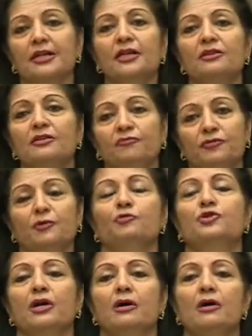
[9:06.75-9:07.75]
in the
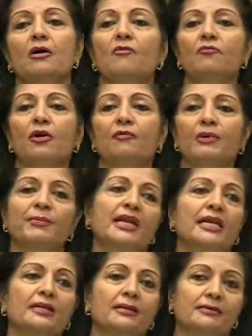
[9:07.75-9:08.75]
future for
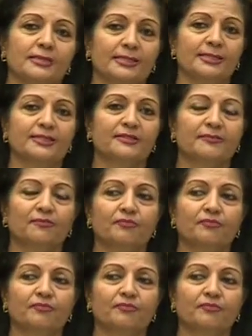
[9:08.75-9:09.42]
women and girls.